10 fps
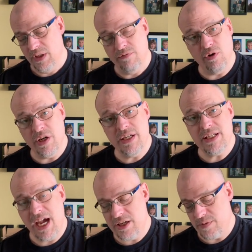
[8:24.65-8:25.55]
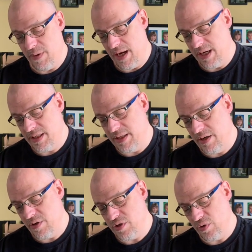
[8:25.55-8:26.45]
For in Tashban
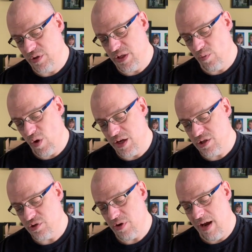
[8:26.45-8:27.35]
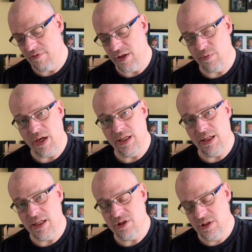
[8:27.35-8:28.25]
there is only one traffic
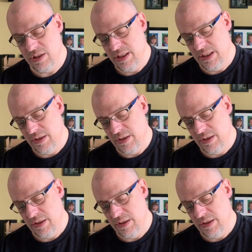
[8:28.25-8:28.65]
regulation,